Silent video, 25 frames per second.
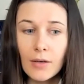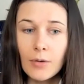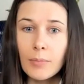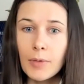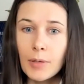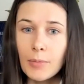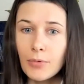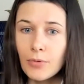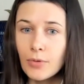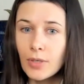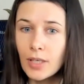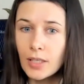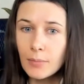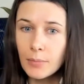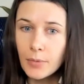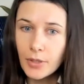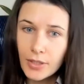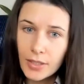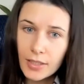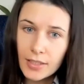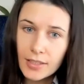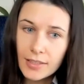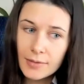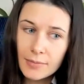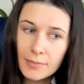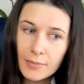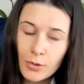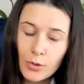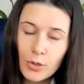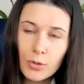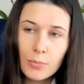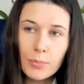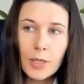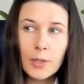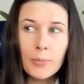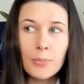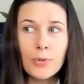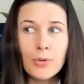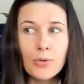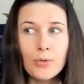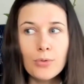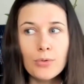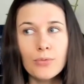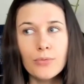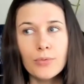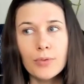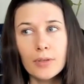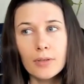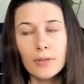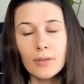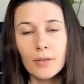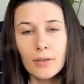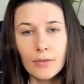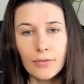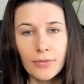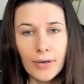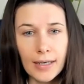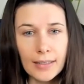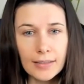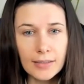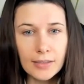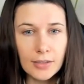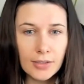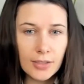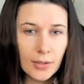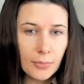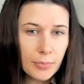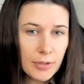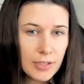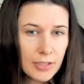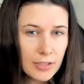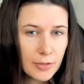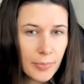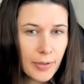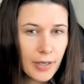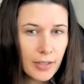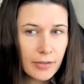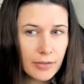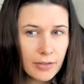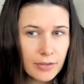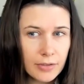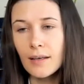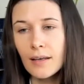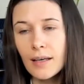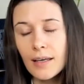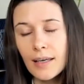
maybe you get married or maybe you will find some business partner